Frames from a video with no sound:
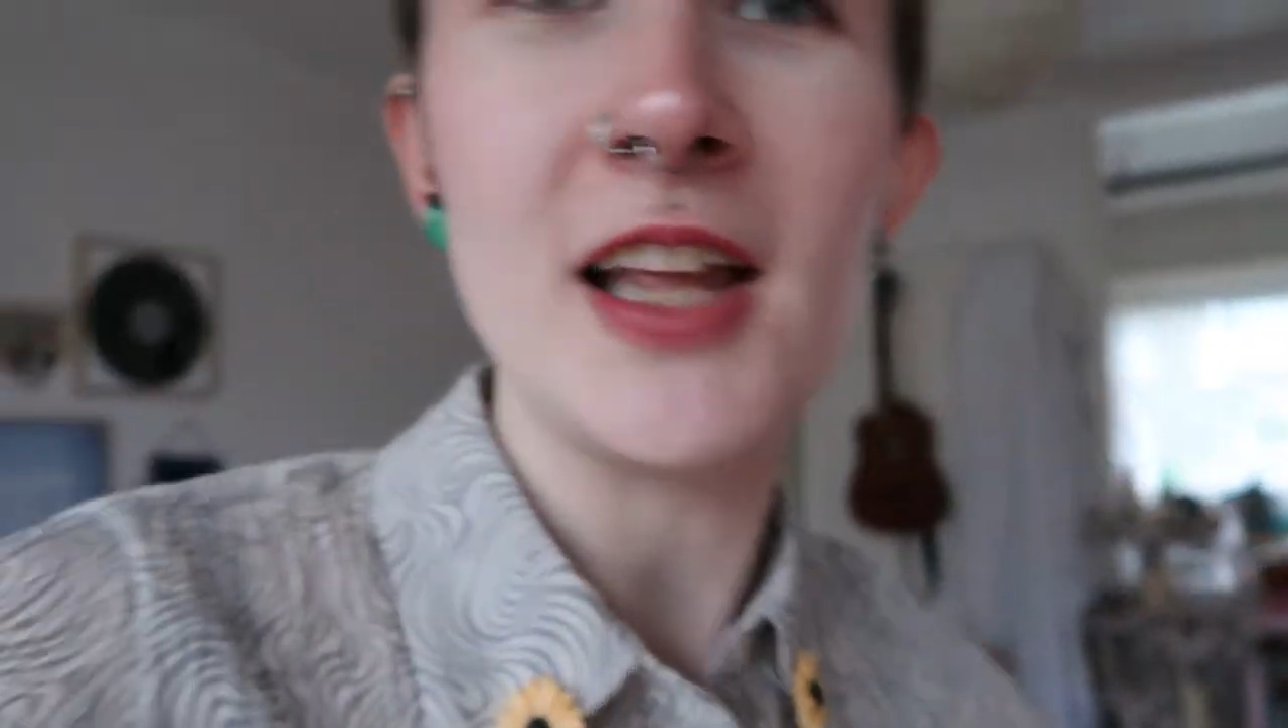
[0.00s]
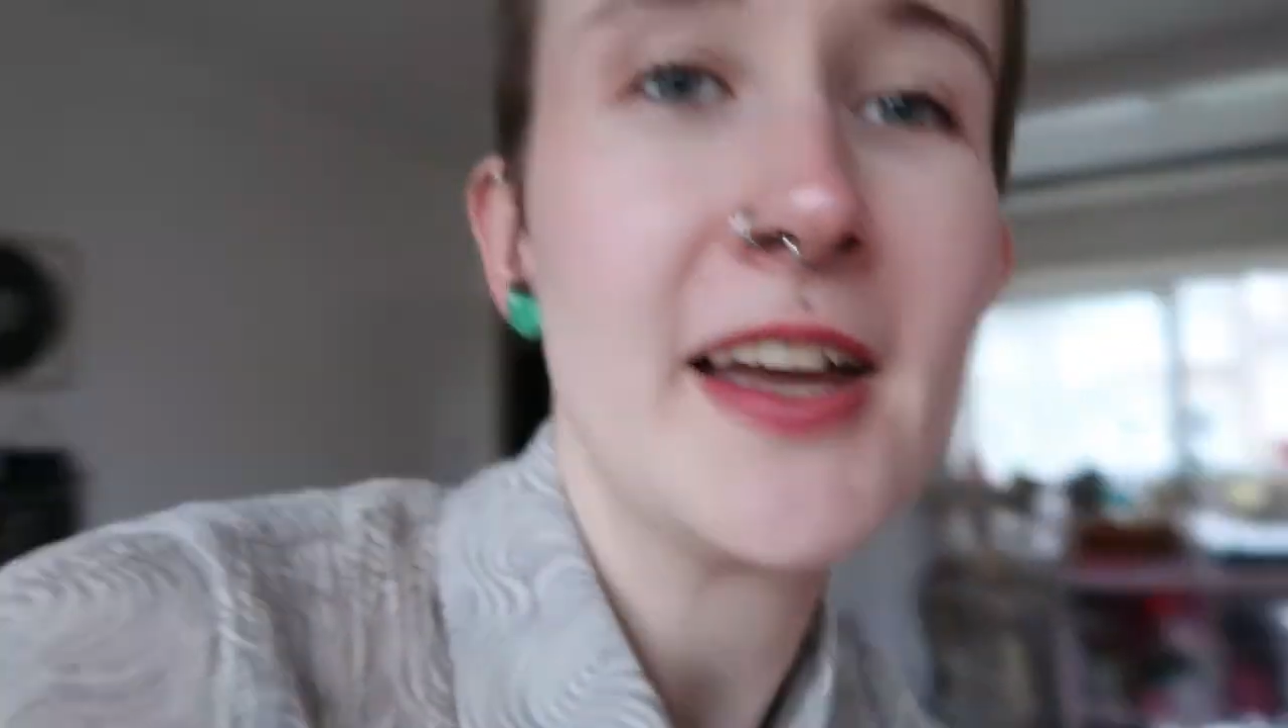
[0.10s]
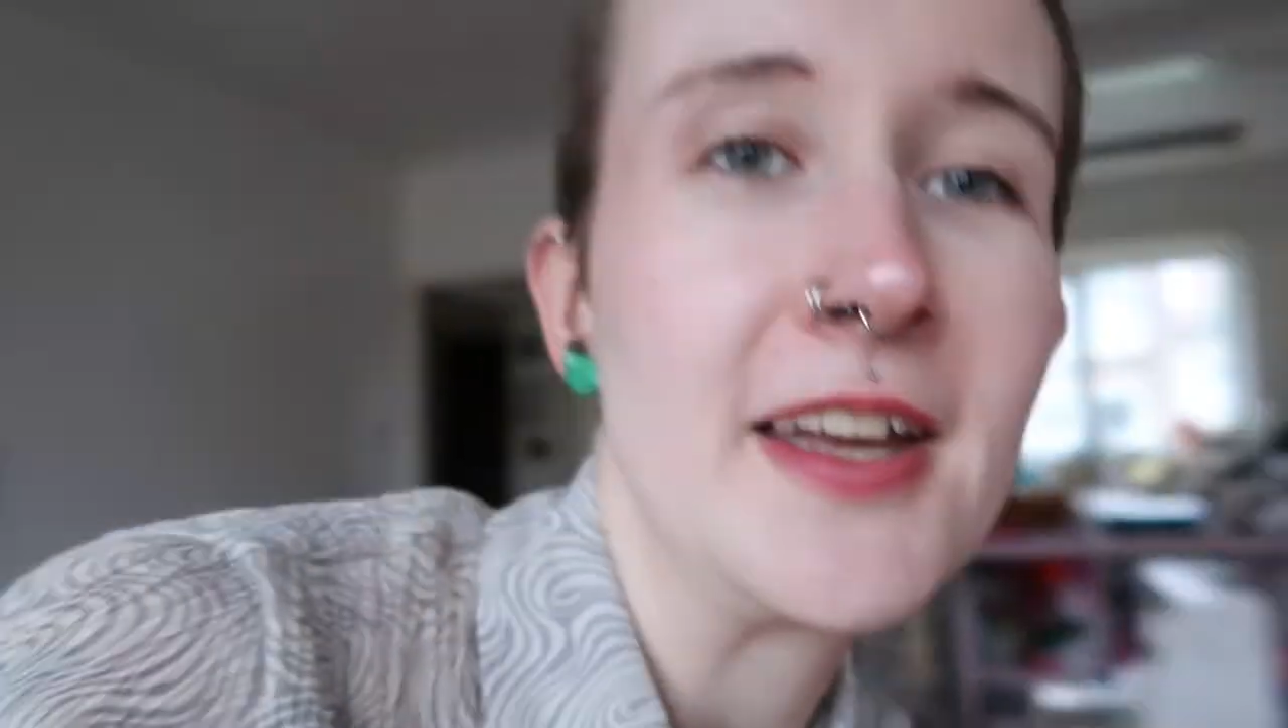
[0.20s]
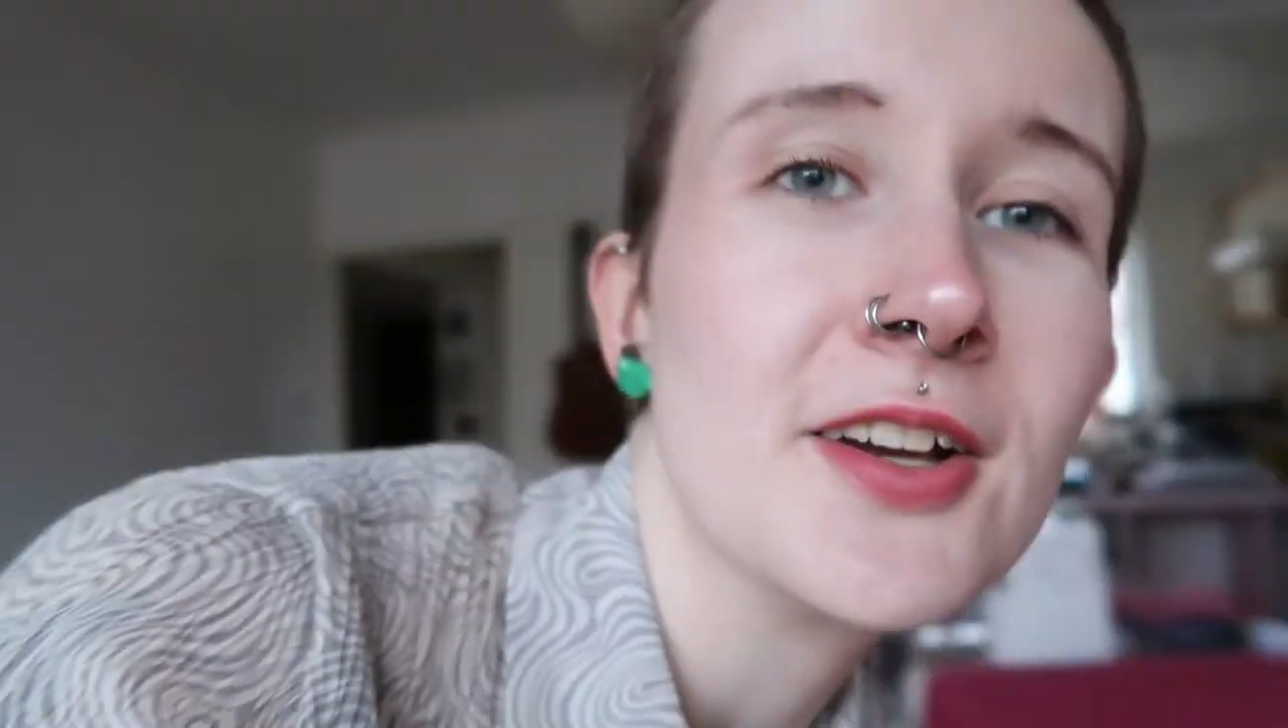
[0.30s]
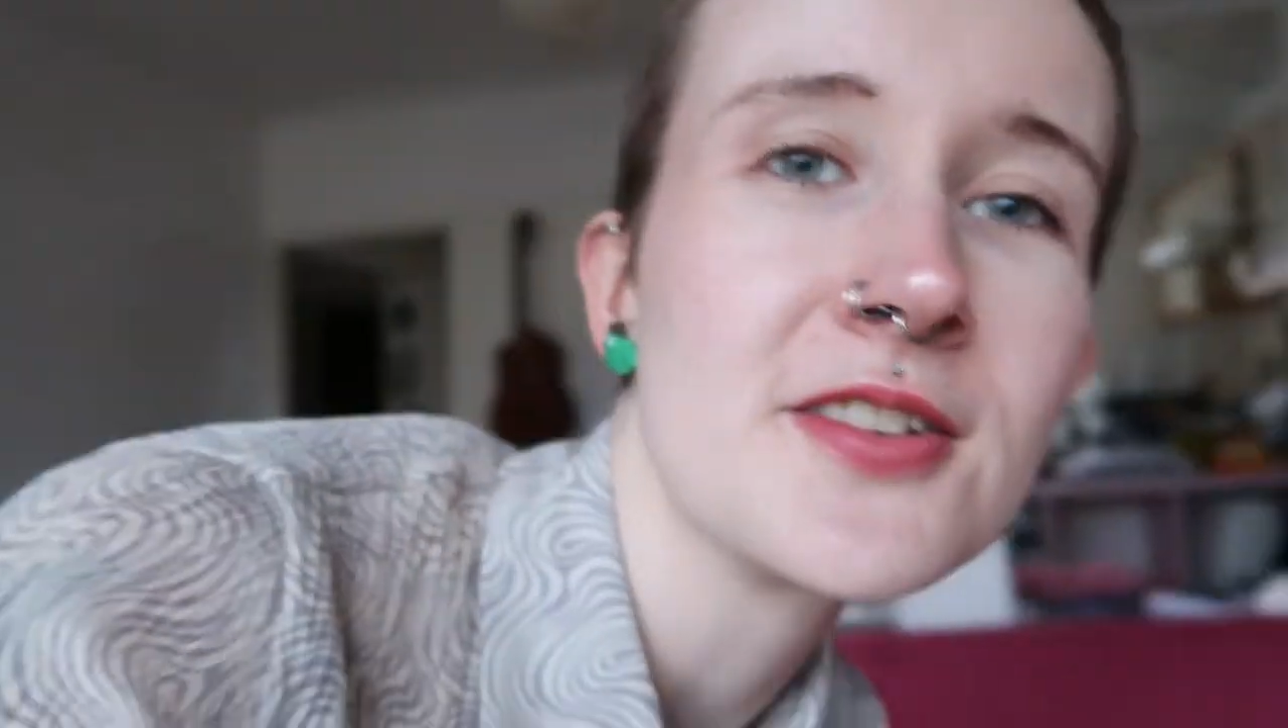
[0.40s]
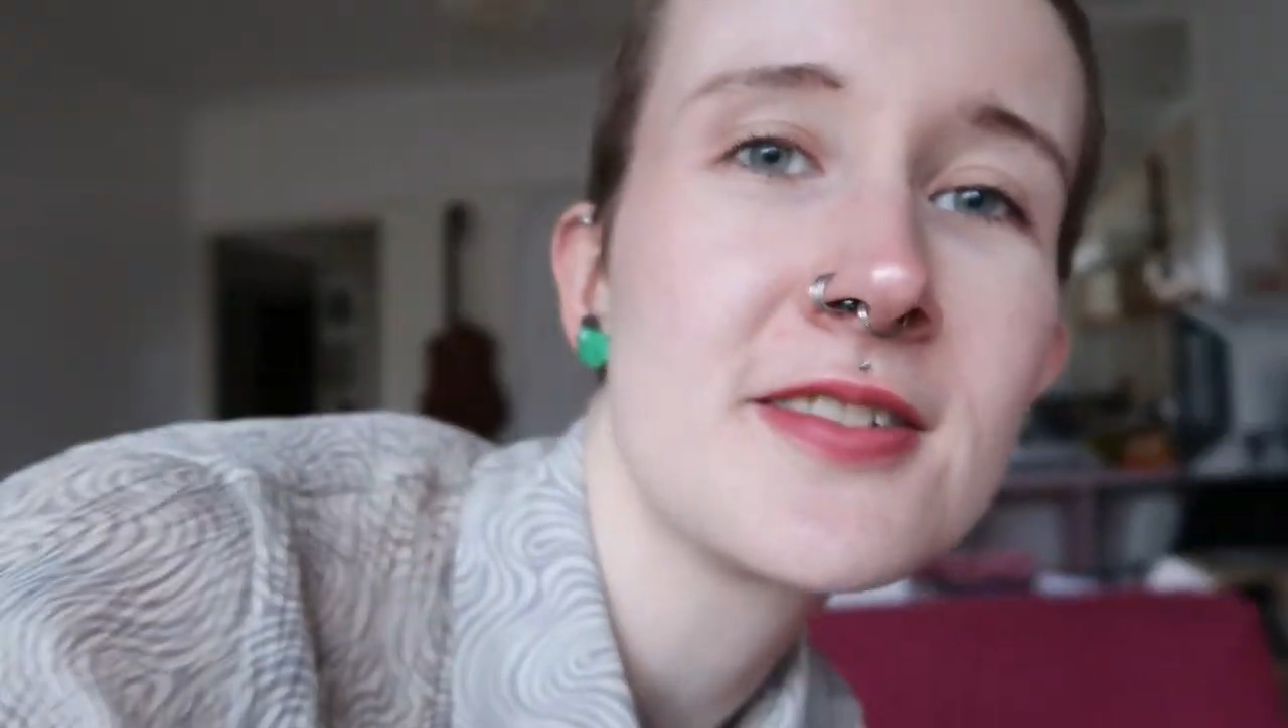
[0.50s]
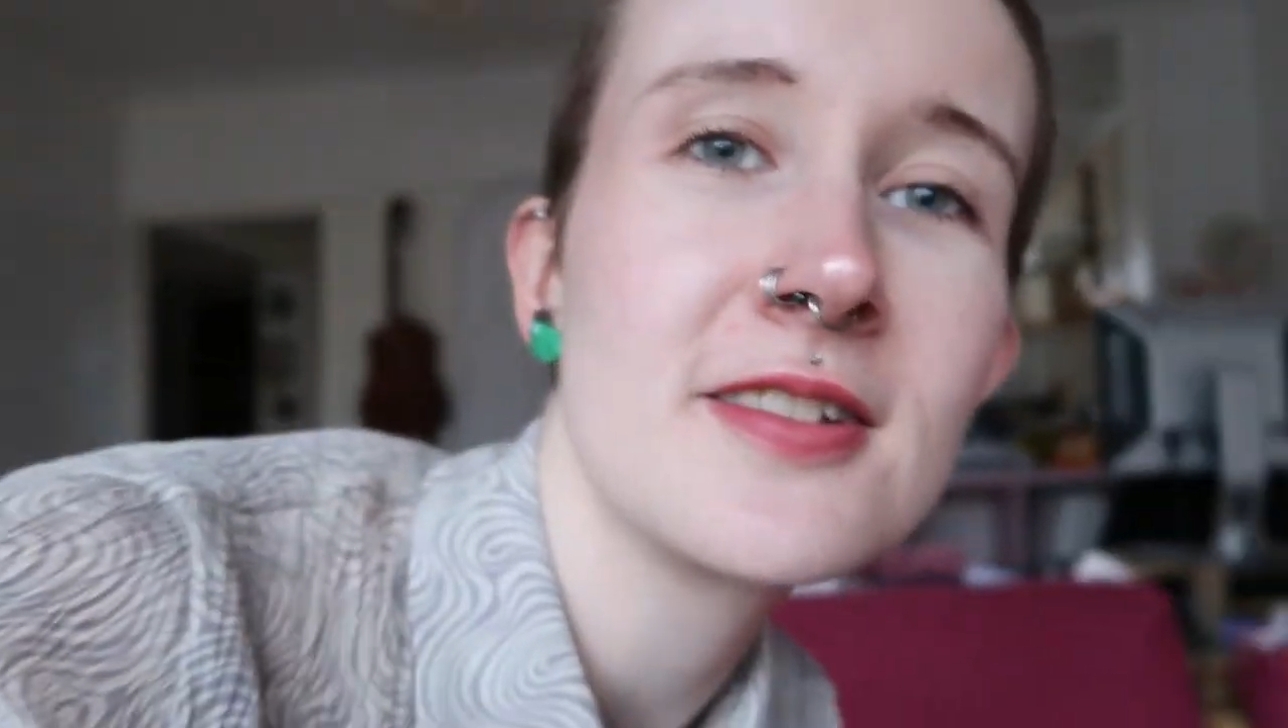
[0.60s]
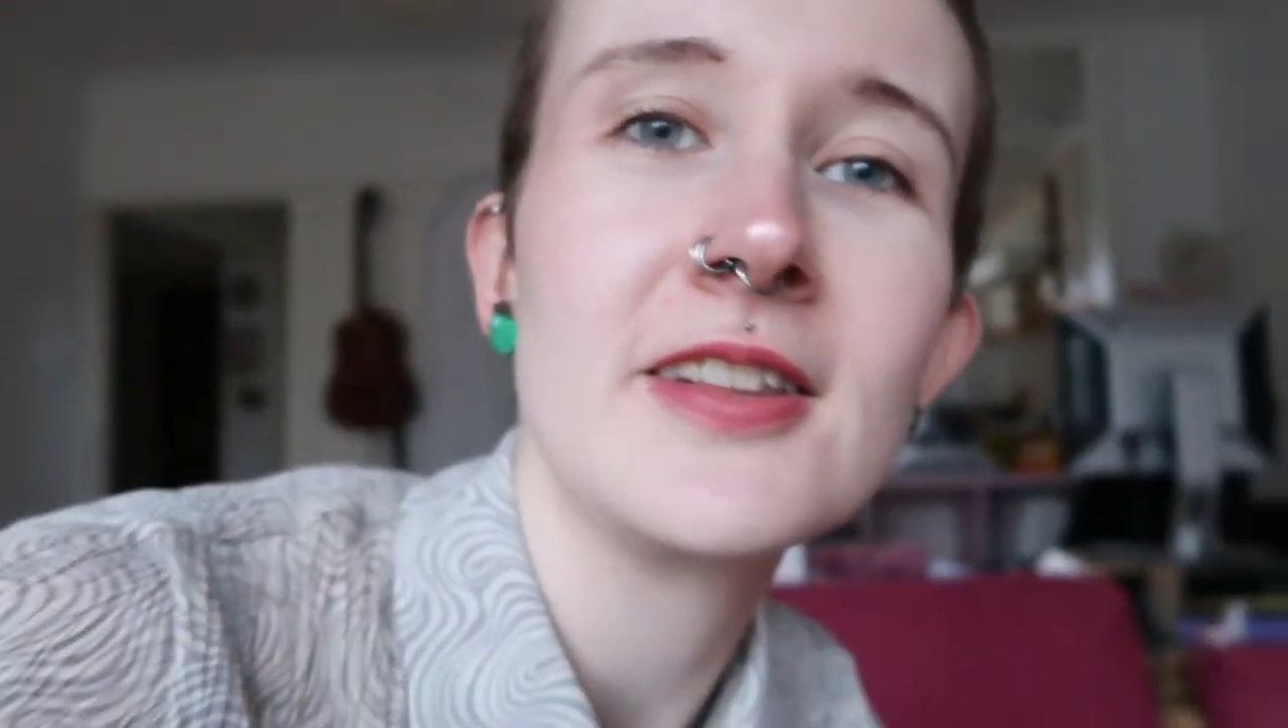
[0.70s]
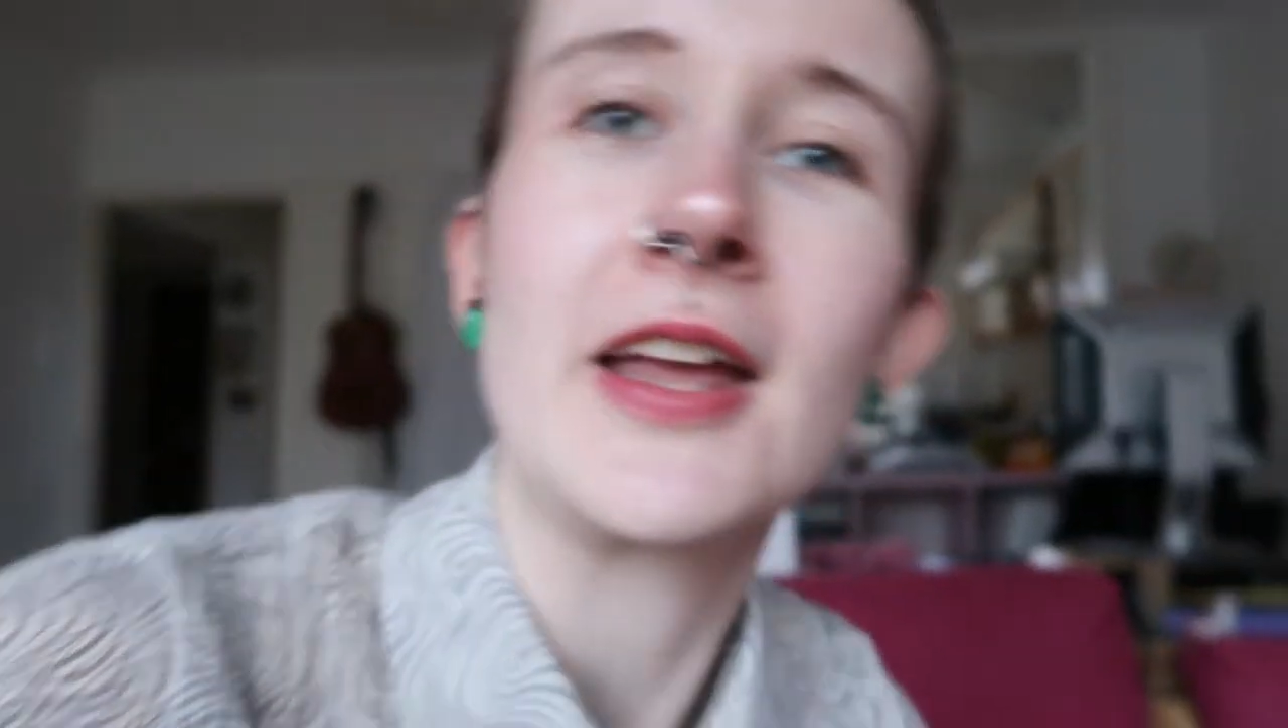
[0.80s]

lighting goes